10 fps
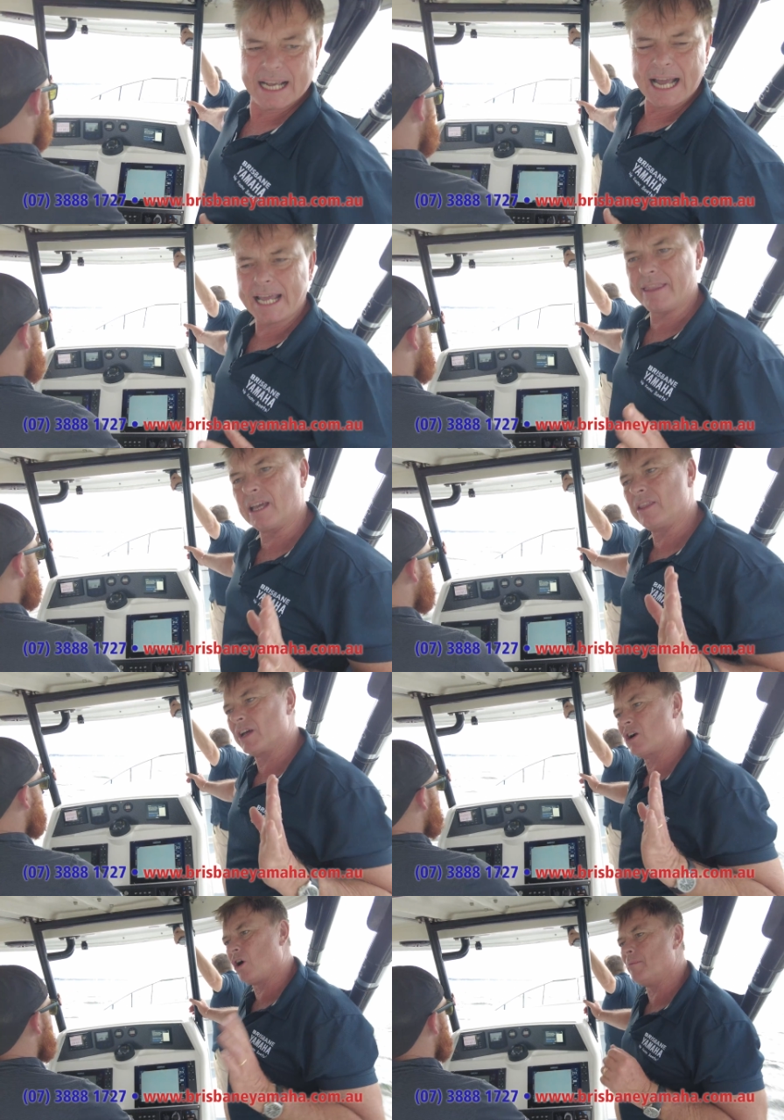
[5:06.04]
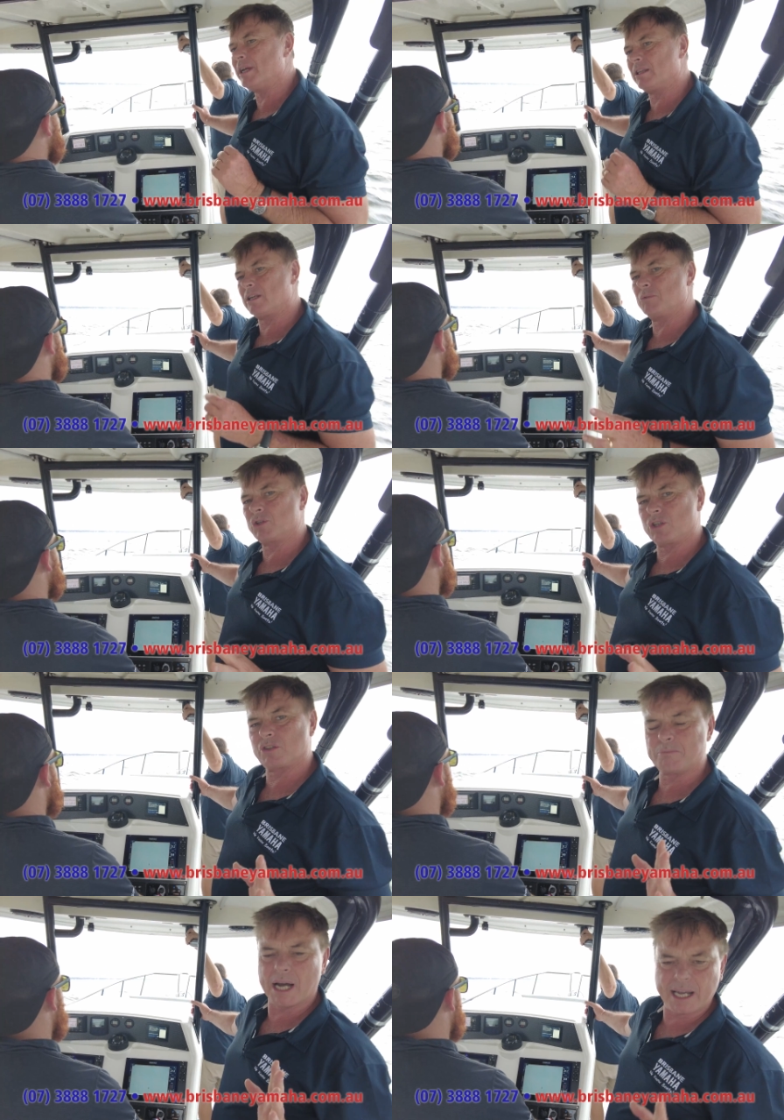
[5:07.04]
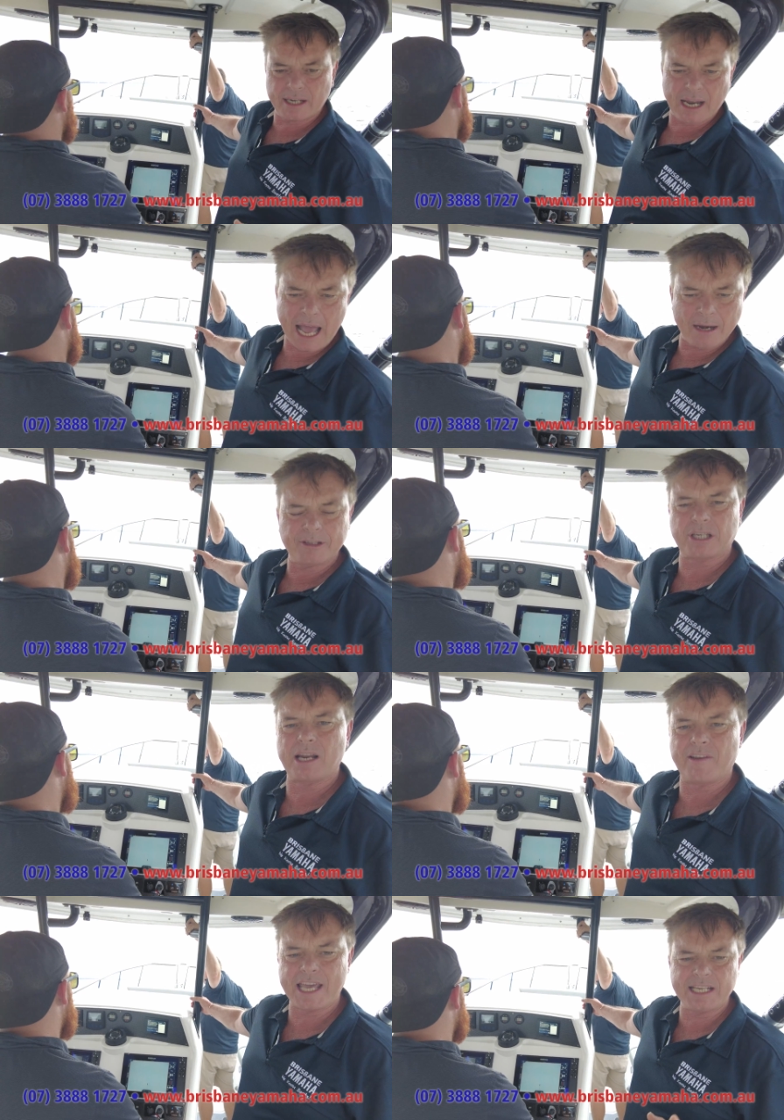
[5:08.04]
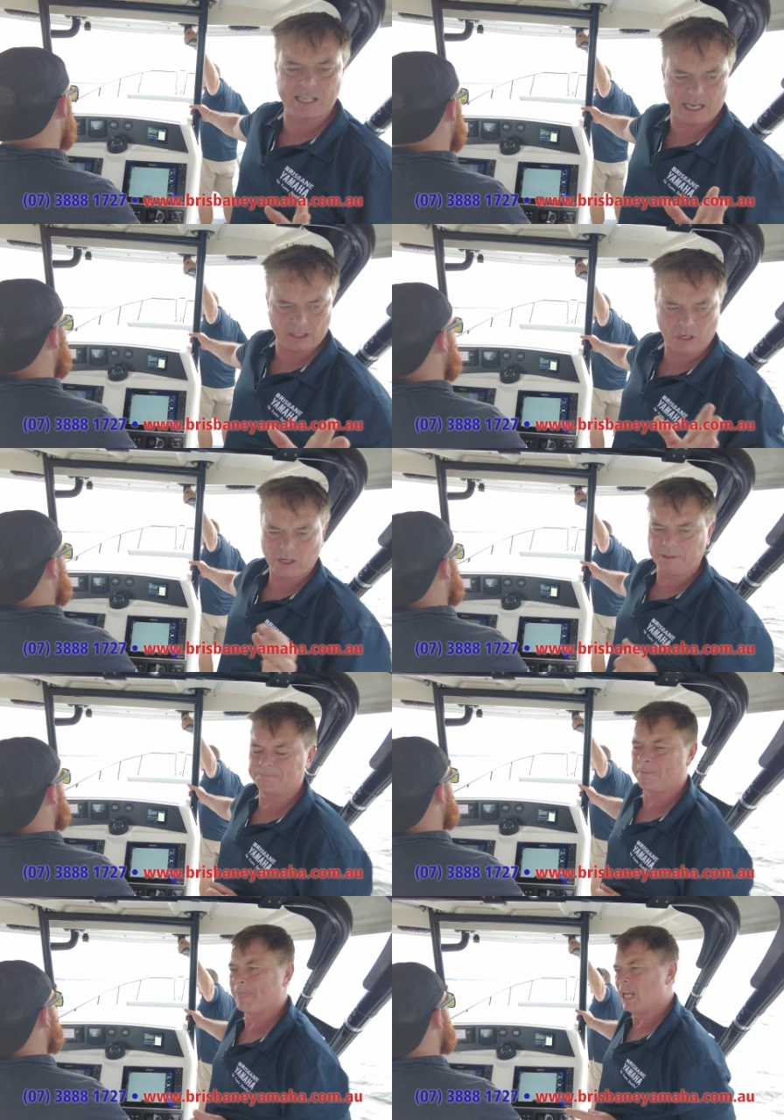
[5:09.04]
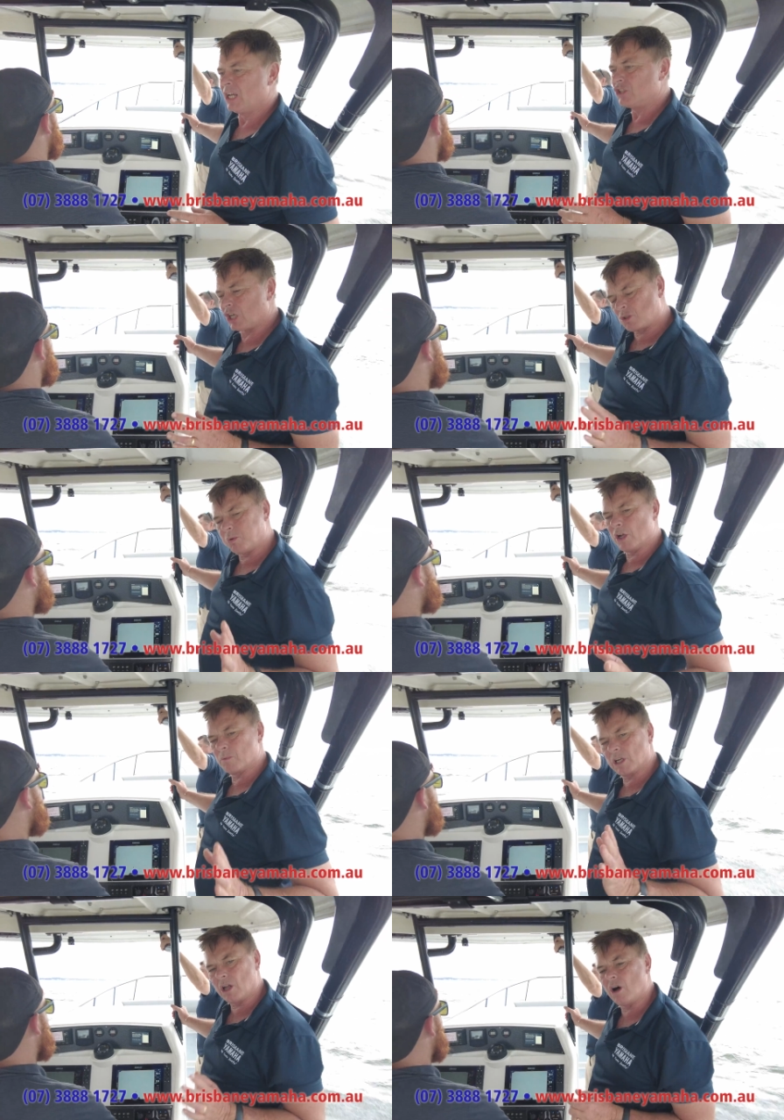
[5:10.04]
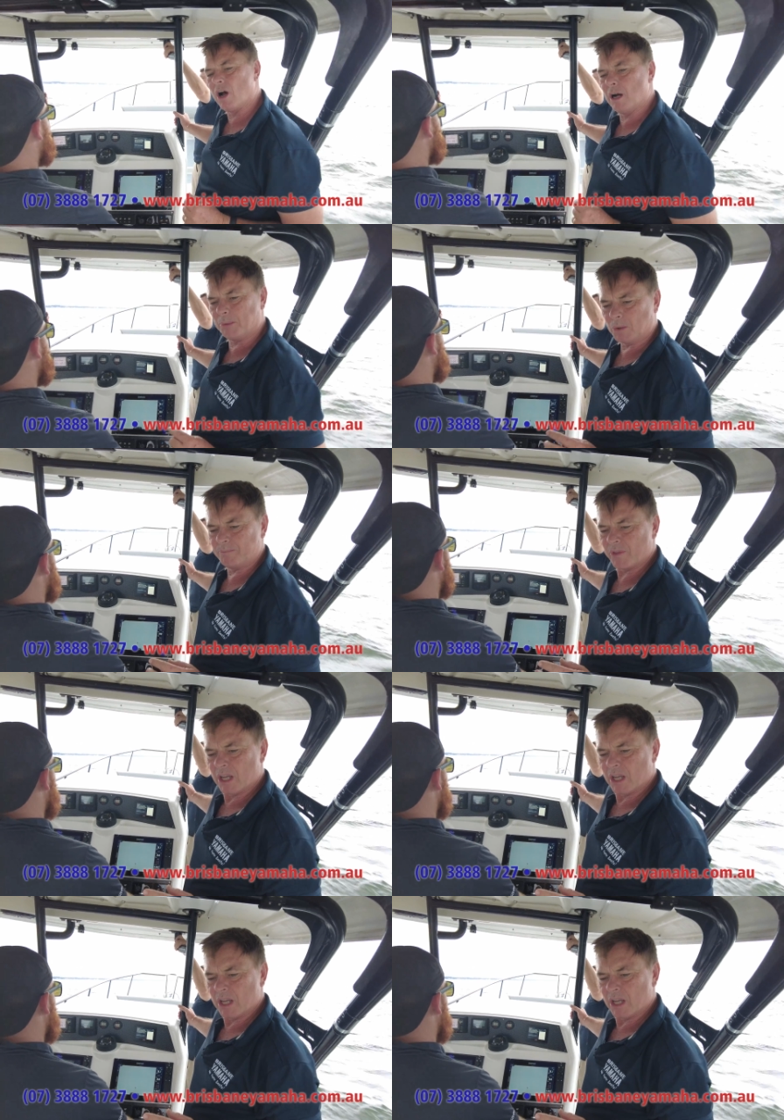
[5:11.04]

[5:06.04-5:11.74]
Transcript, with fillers: and the comment that was just made, it had a set of e-tecs on it, just weren't reliable.